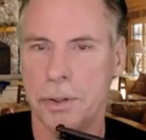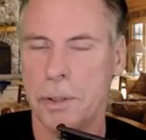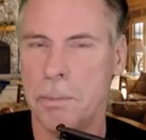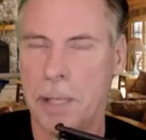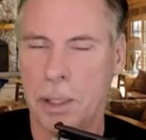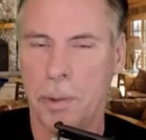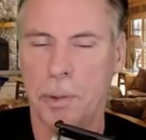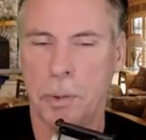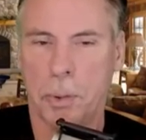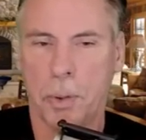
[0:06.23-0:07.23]
Jim
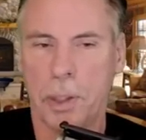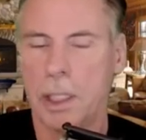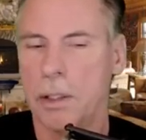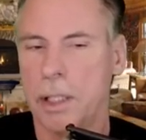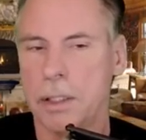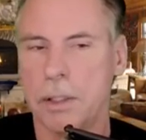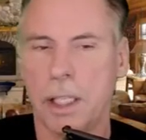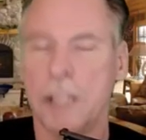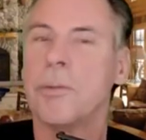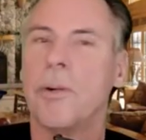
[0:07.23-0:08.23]
Beckwith reporting here at End
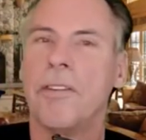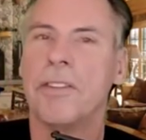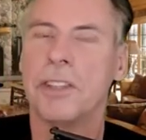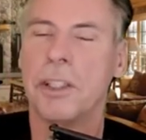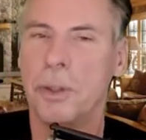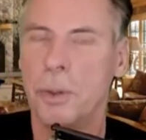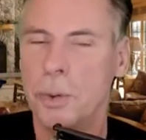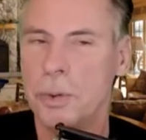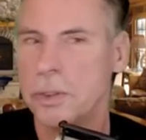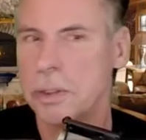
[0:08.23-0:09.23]
Times Prophecy
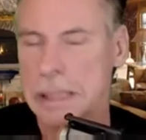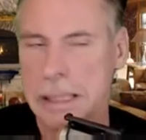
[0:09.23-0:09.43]
News.